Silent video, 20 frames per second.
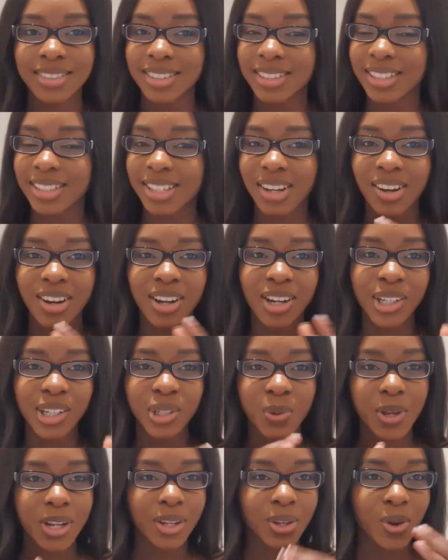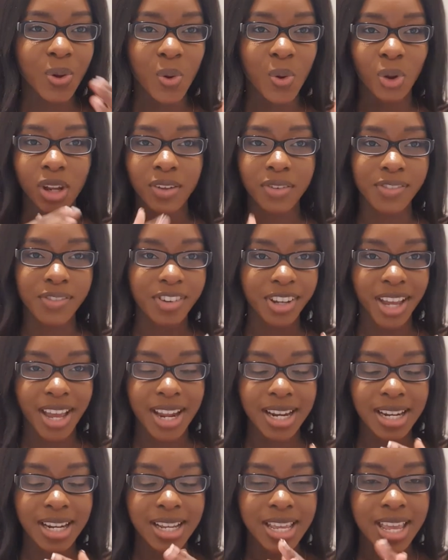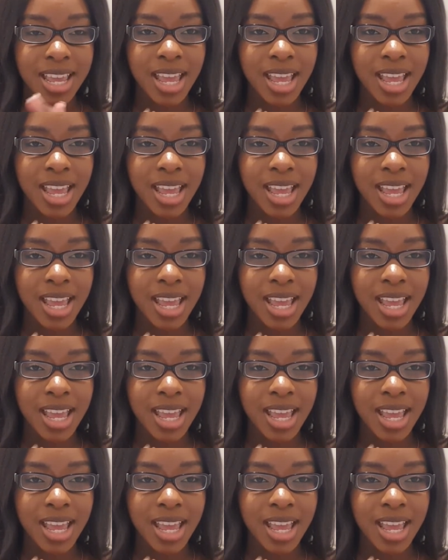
you can't do it all over again.